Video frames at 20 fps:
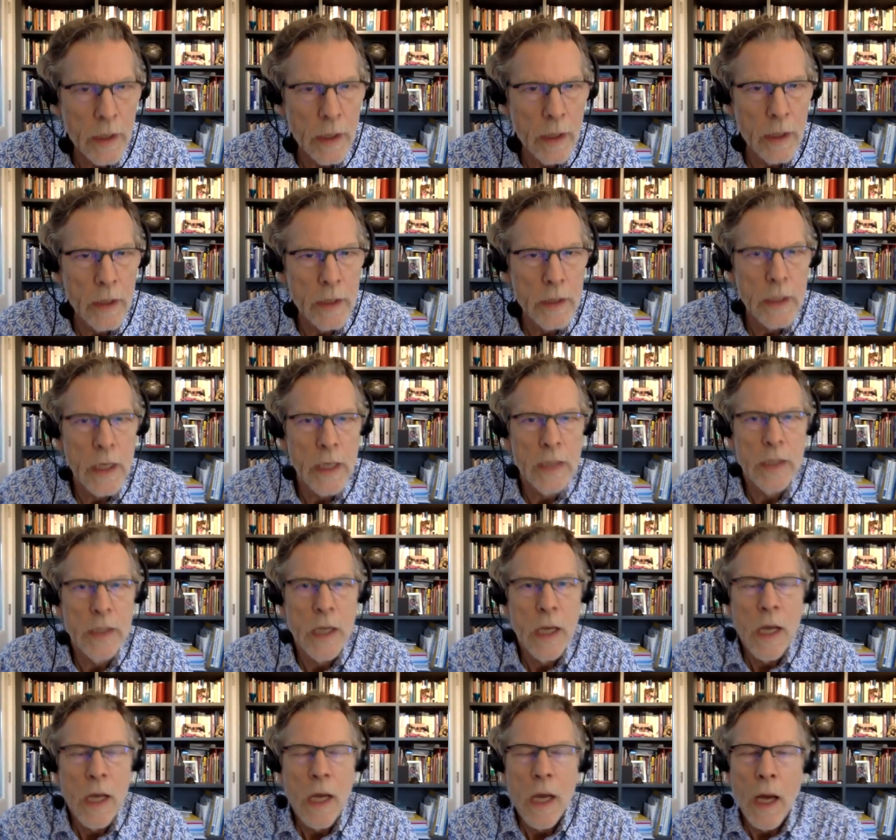Uh,
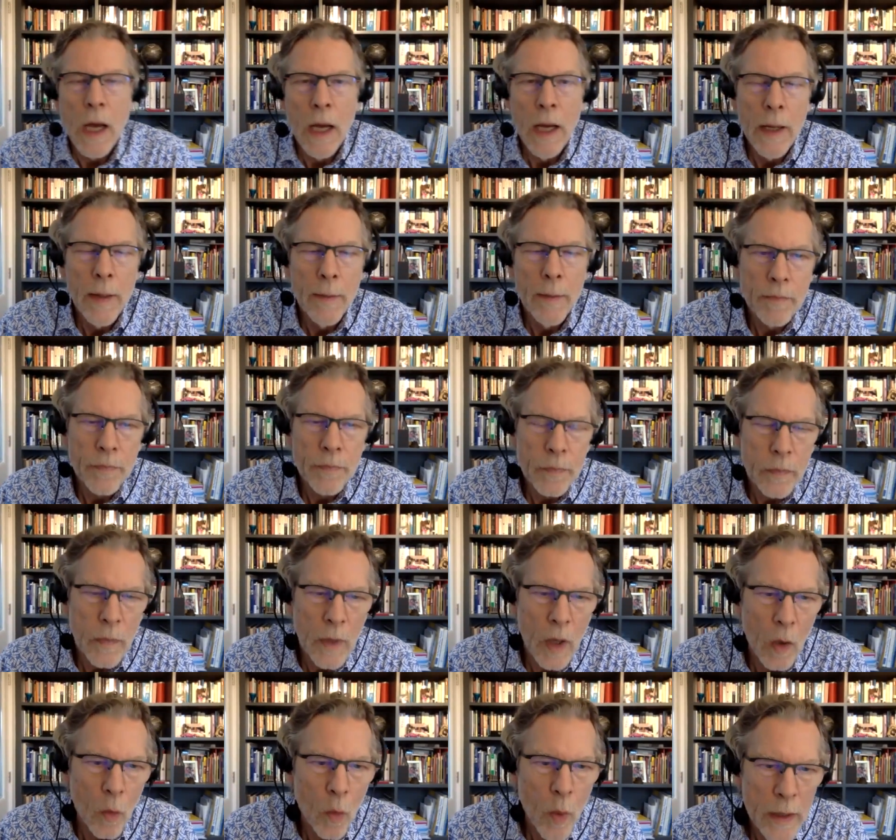yes. Um,
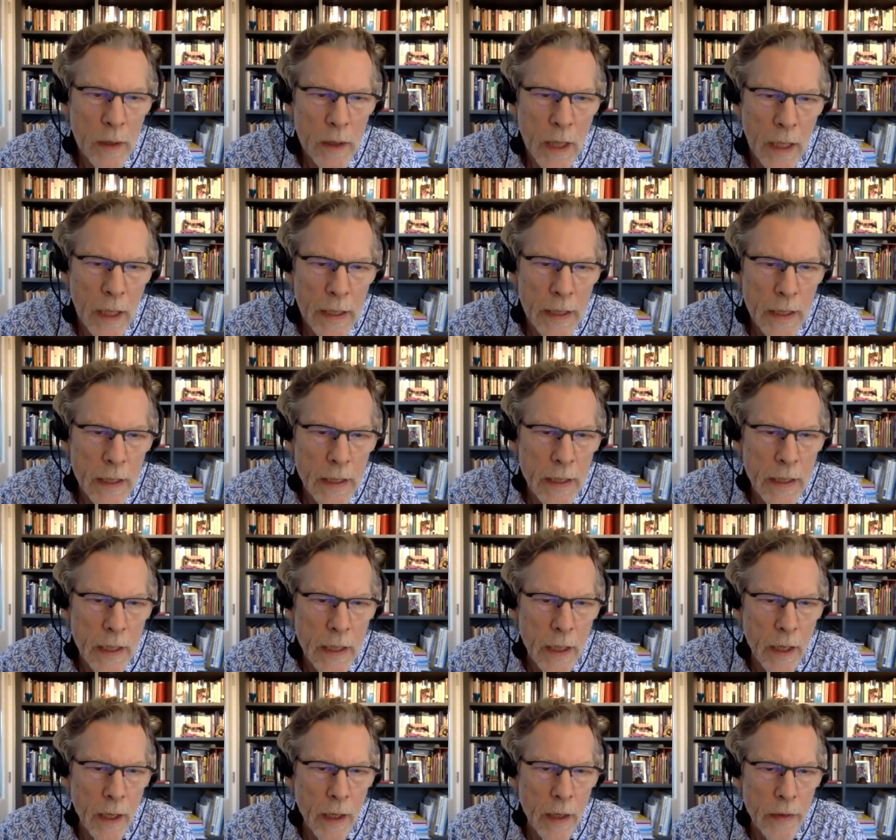well,
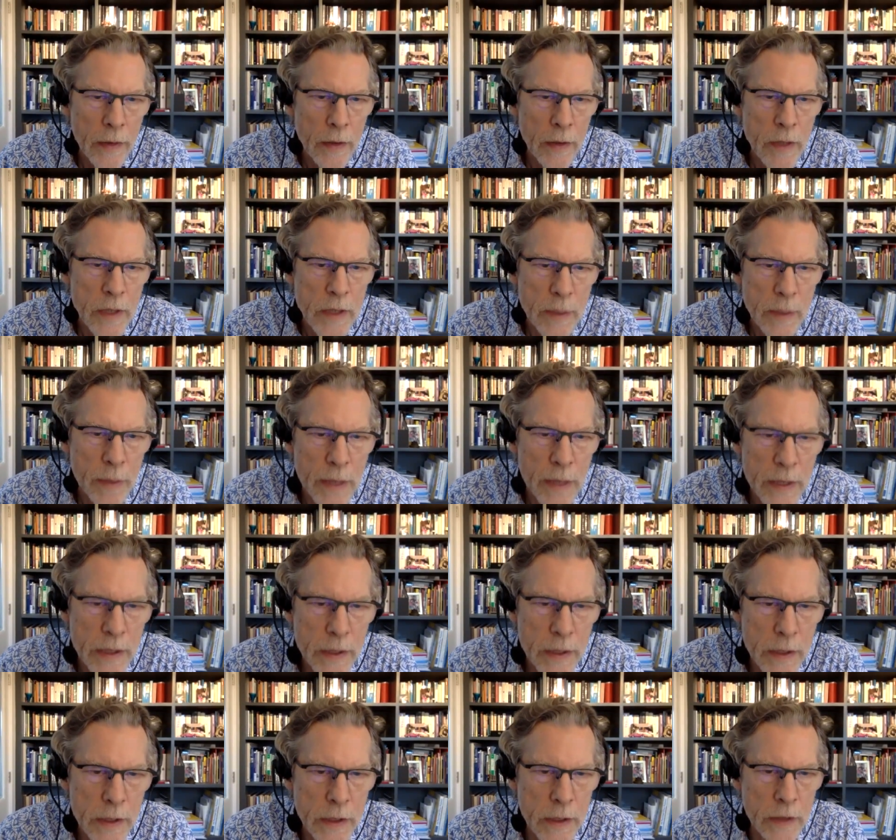clearly uh, there is a
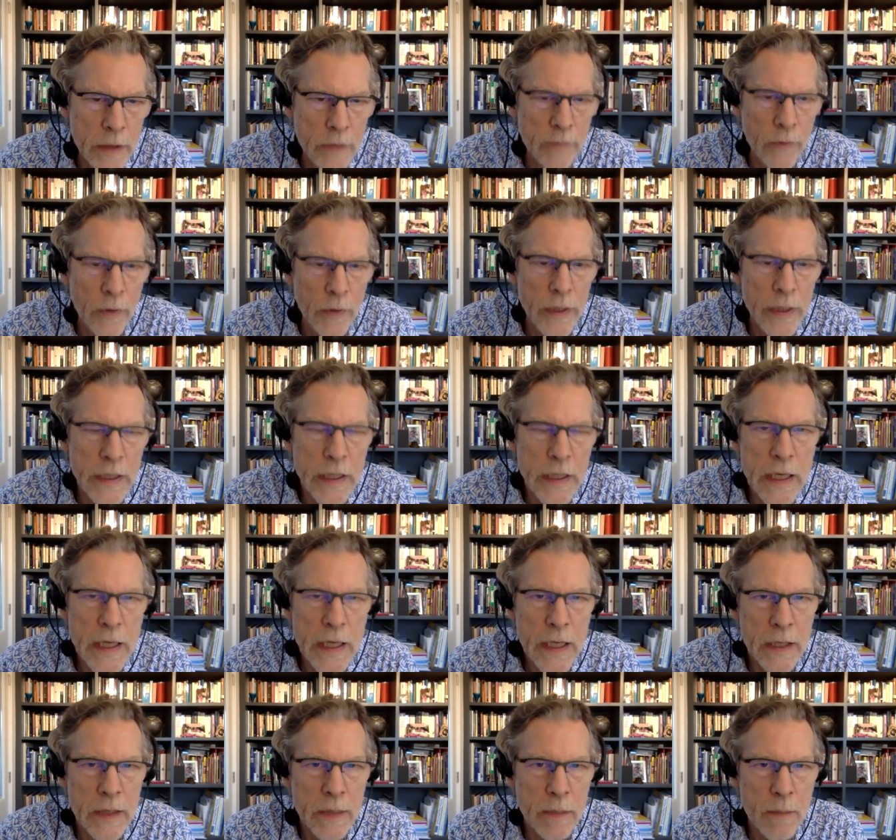precedent for the
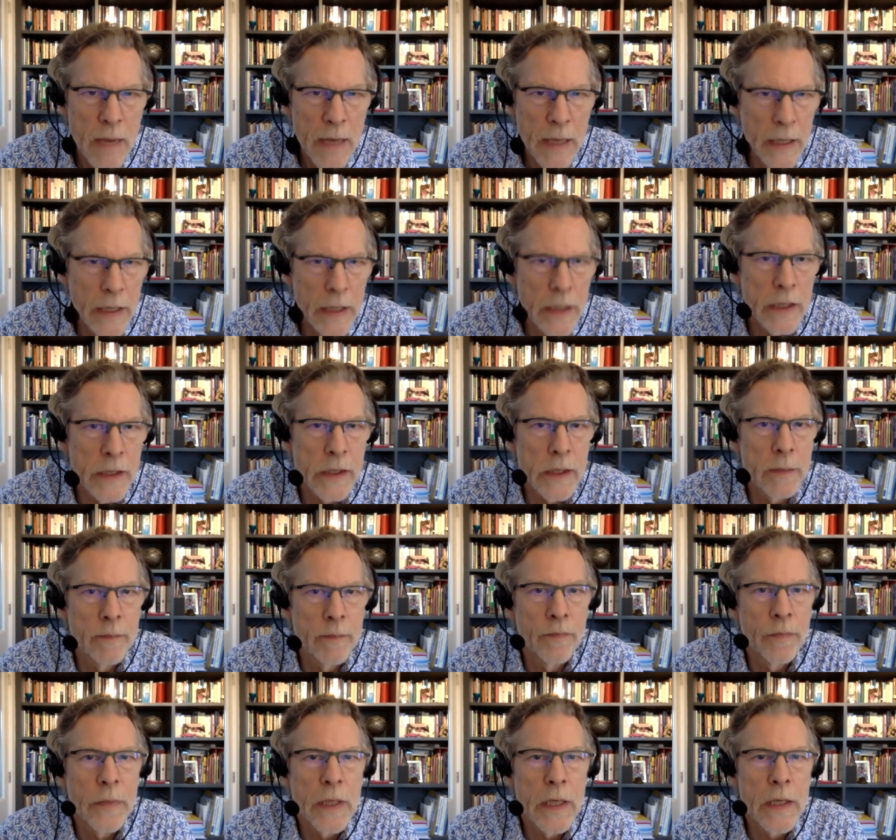geared
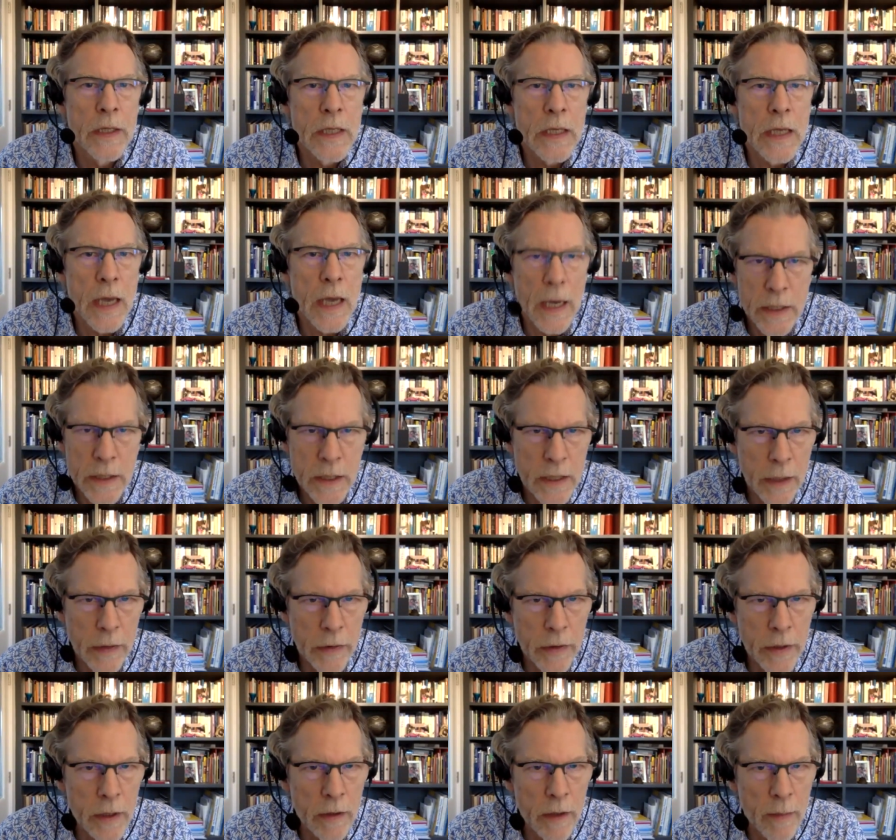mechanism in the
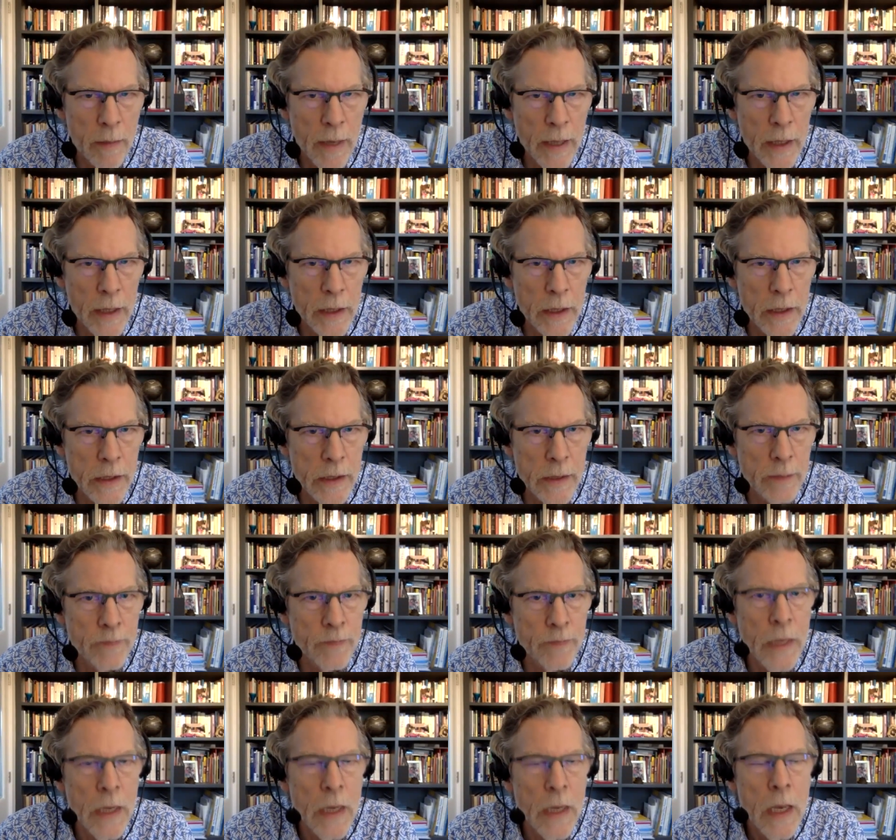antikythera mechanism.